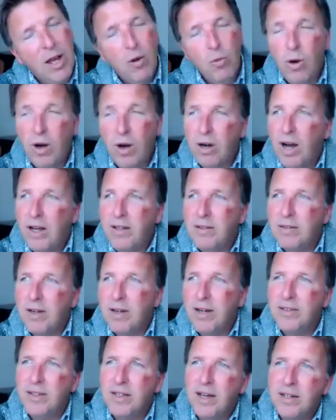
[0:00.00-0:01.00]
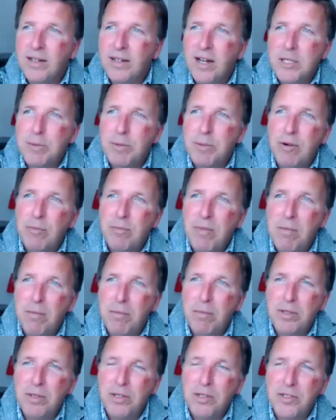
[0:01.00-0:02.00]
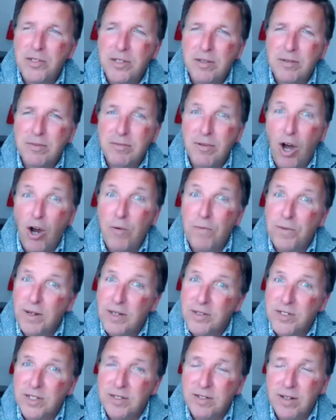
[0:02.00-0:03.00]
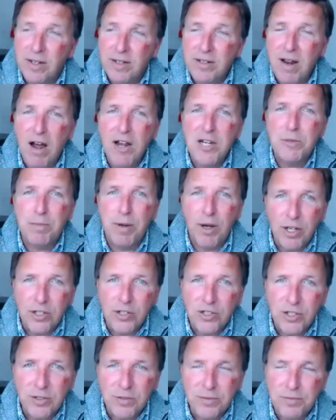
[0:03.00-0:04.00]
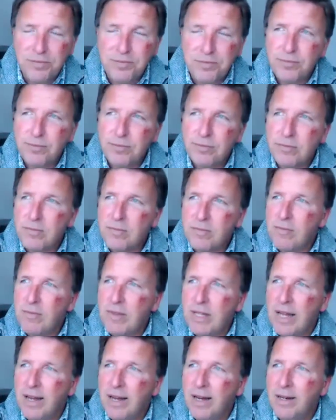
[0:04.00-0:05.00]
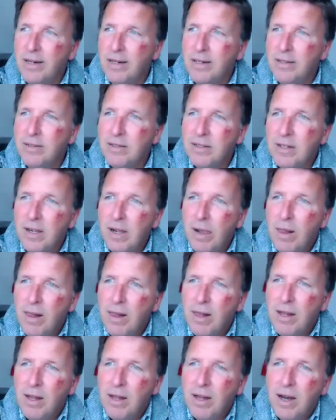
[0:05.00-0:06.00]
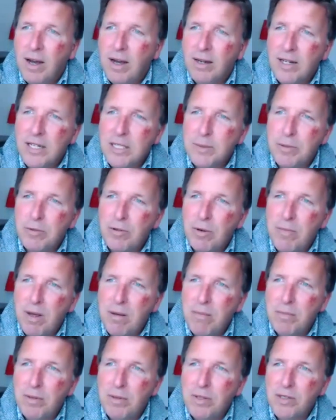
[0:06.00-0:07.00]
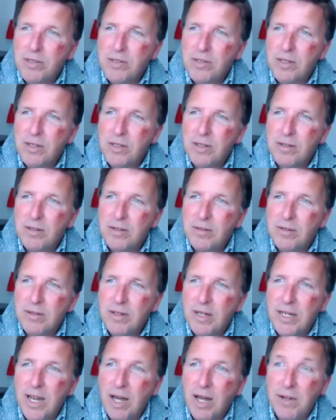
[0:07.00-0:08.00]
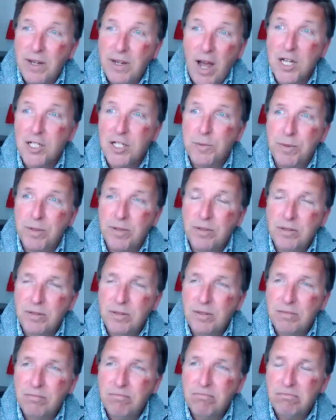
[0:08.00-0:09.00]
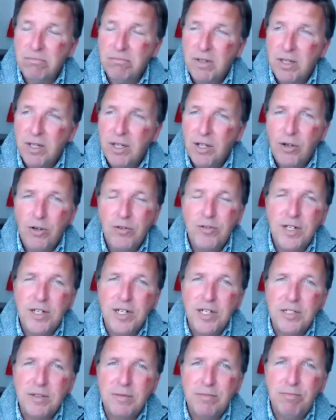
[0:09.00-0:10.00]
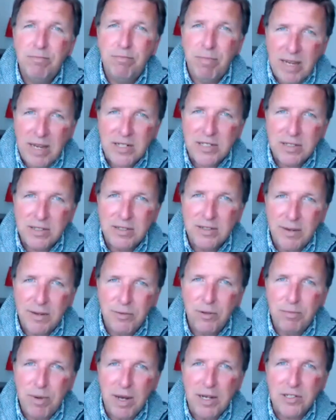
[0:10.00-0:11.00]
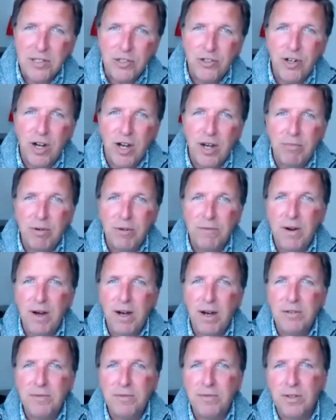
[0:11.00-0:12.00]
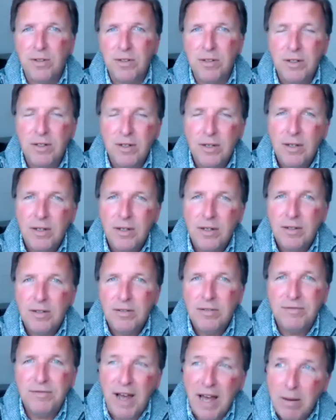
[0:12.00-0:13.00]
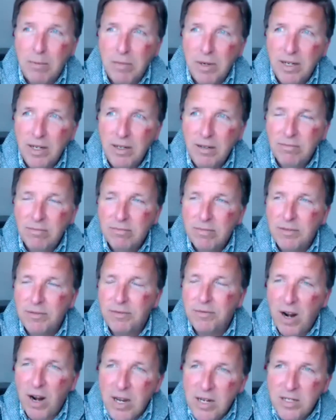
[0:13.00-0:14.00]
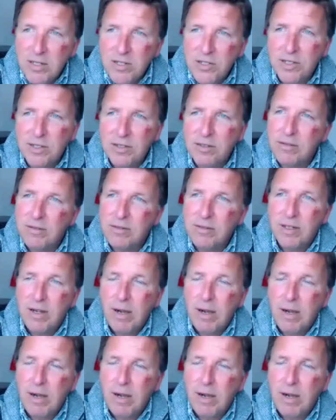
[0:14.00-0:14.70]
well, I, I think I'd like to be remembered as a, hopefully as a, a nice person. Uh, I'd like to be remembered as a, a, loving husband who did his best, level best to try and provide for family and friends. And,